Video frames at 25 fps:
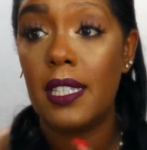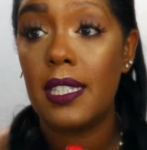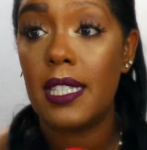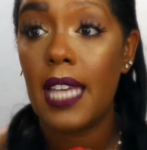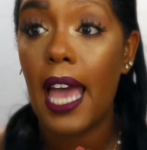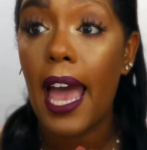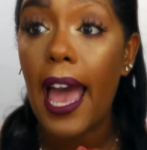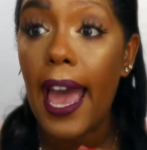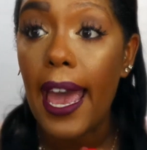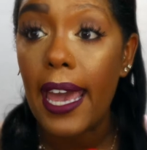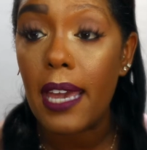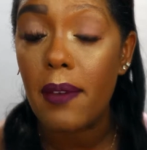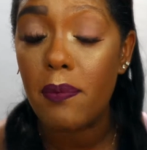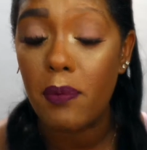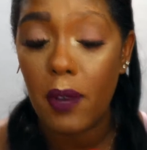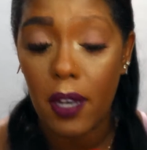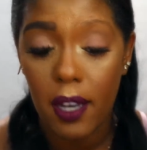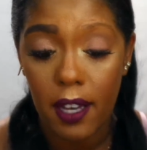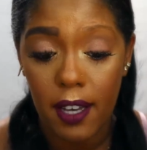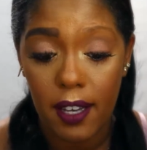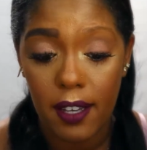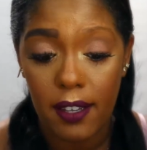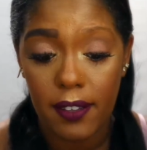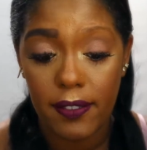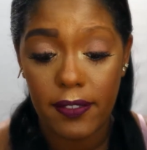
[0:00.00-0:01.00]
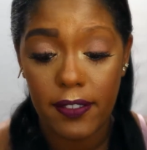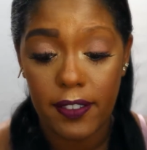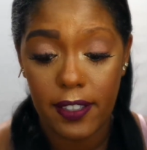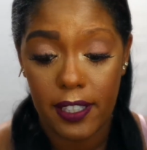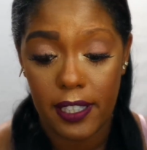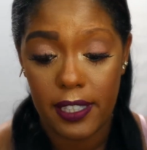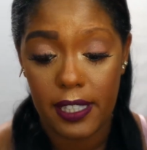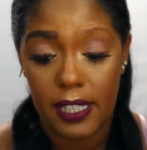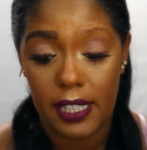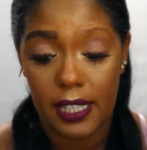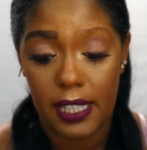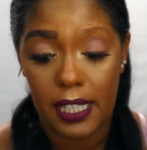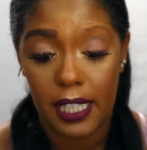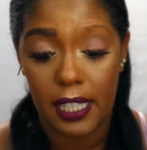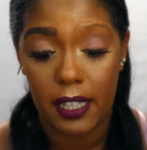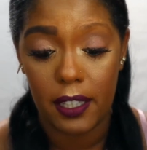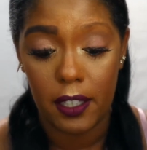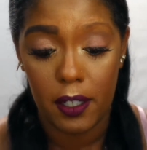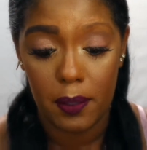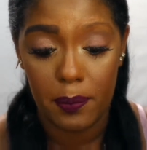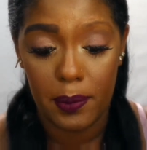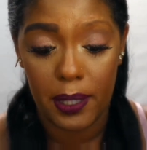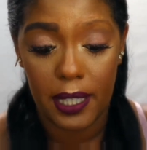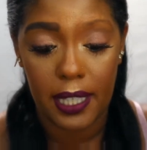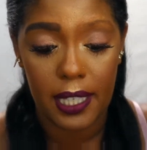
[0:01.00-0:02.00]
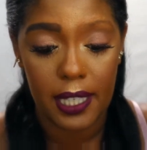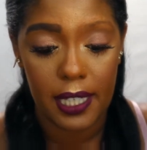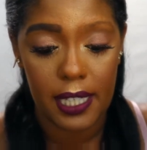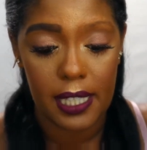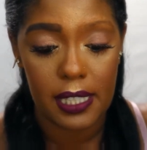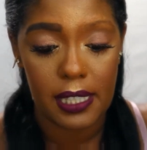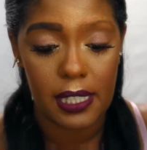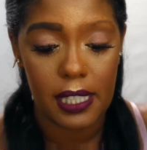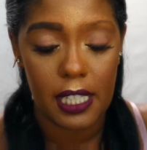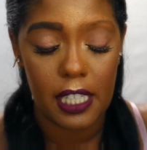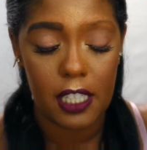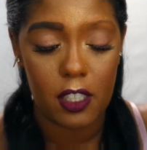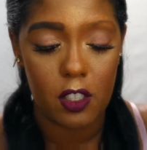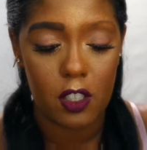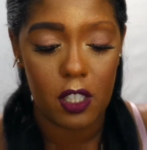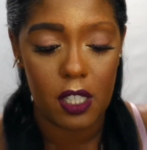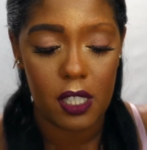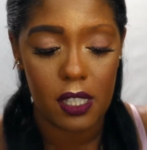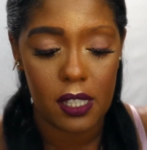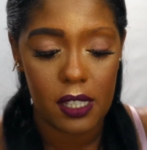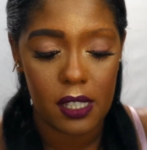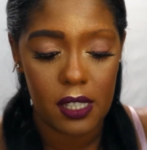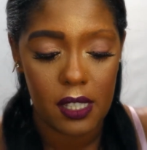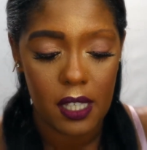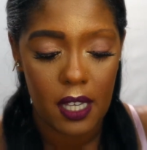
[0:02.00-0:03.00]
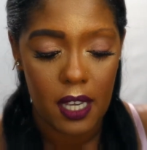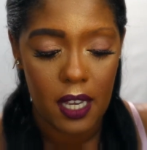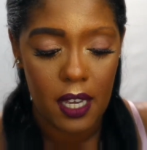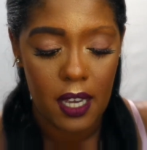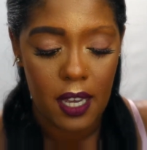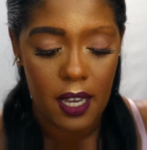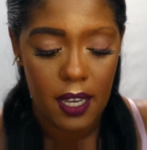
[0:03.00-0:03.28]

type of concealer because it just